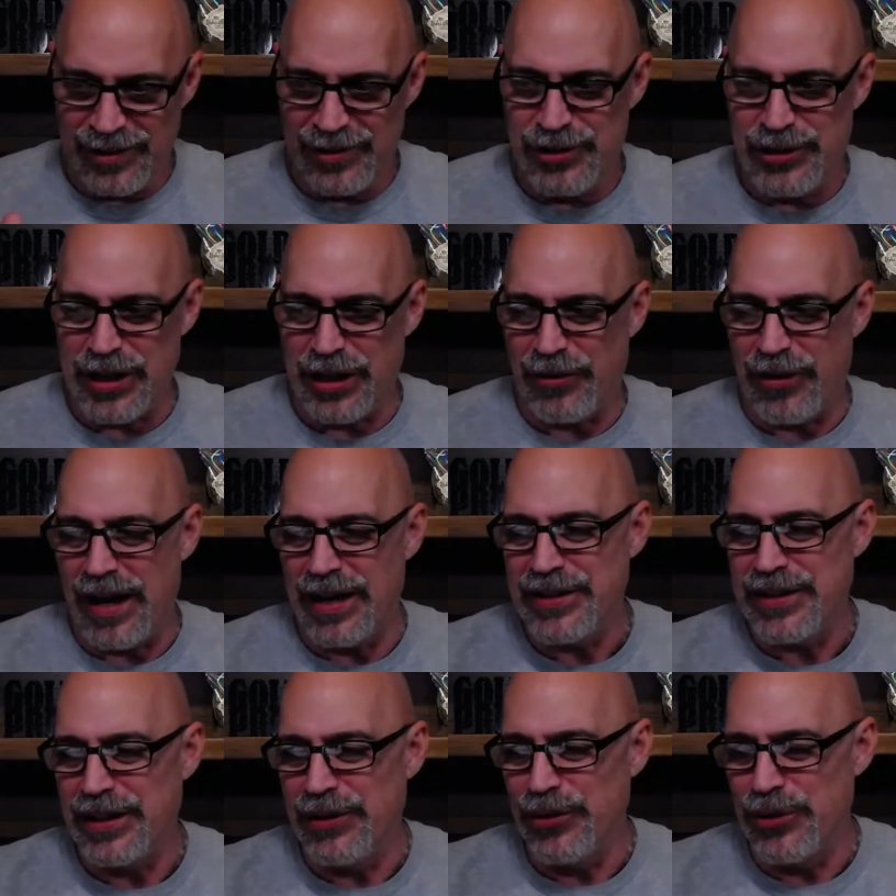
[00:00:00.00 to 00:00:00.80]

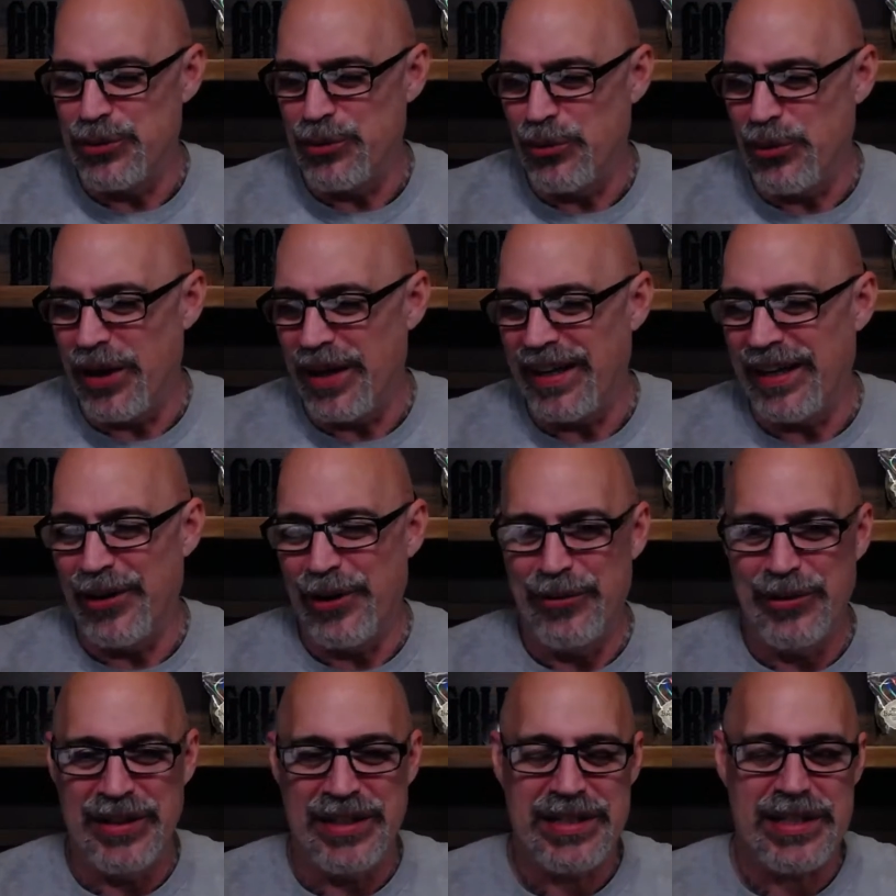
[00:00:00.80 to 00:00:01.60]
Generosity was way
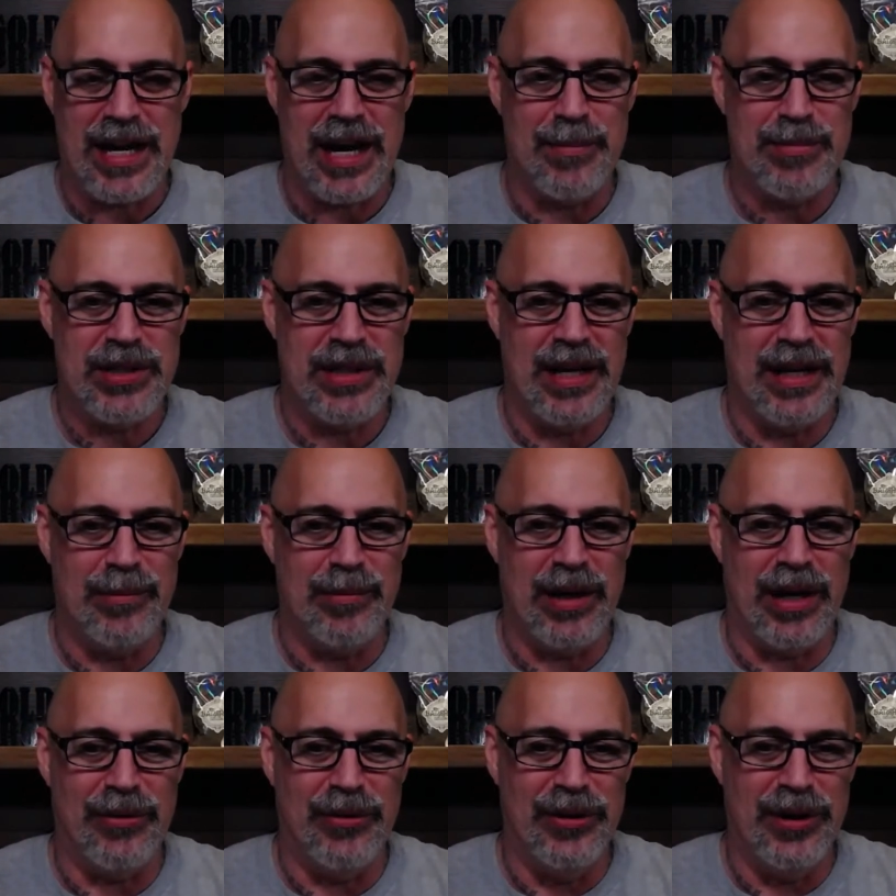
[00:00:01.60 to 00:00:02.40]
over the top tonight,
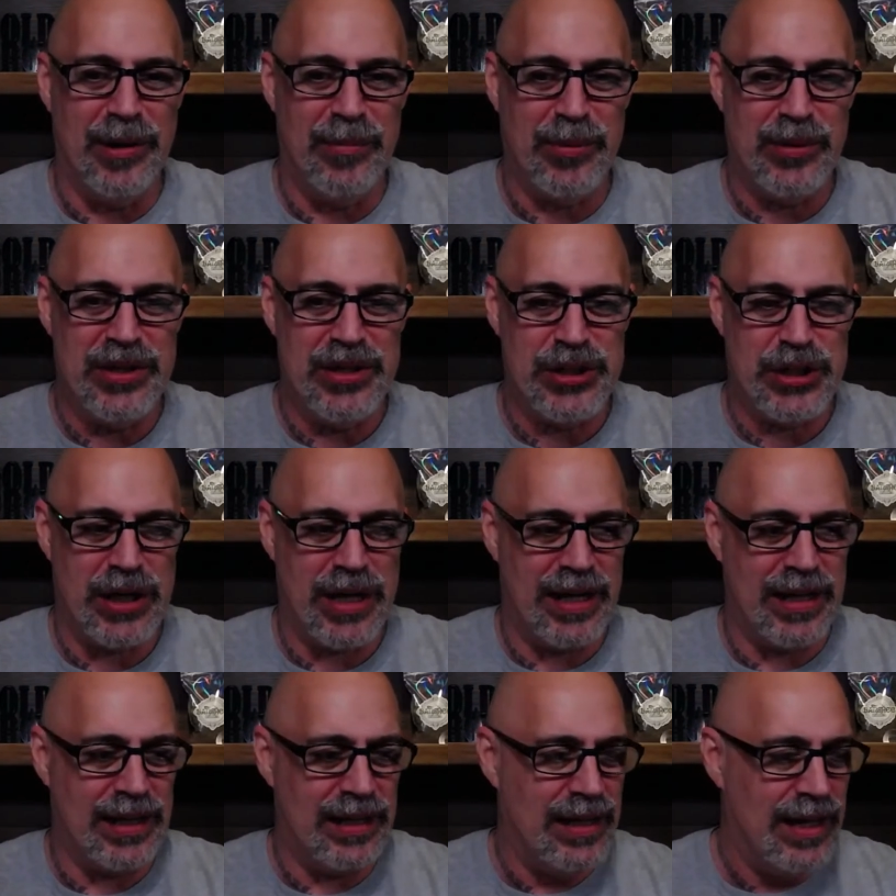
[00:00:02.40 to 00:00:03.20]
but I really
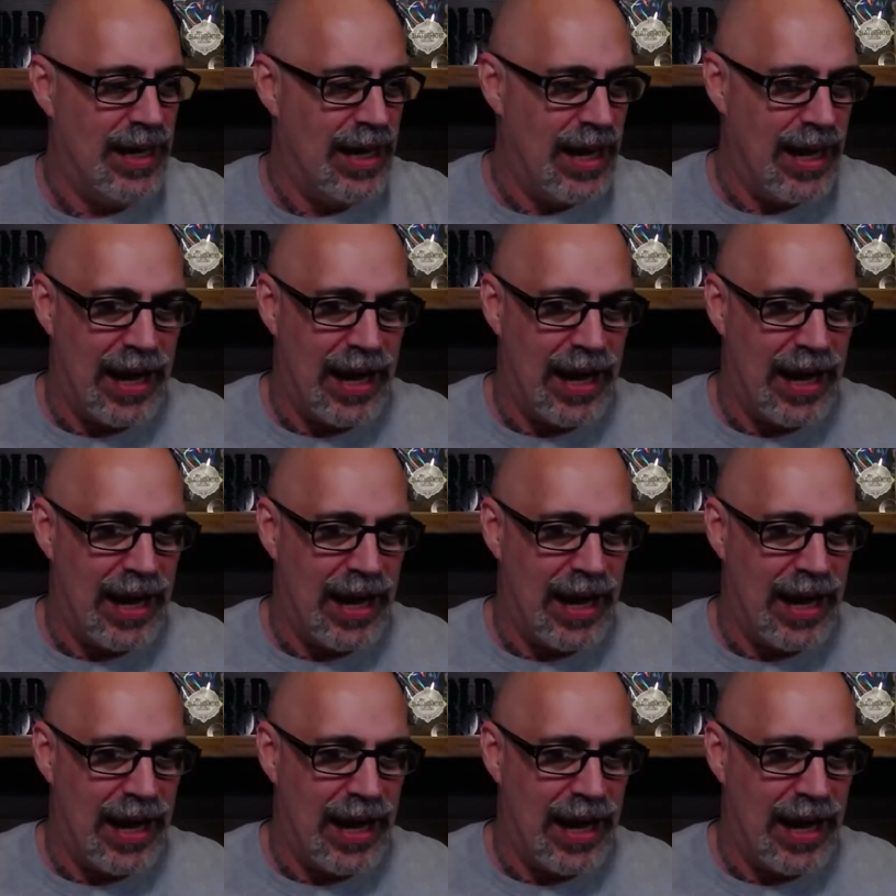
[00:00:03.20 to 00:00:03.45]
appreciate it.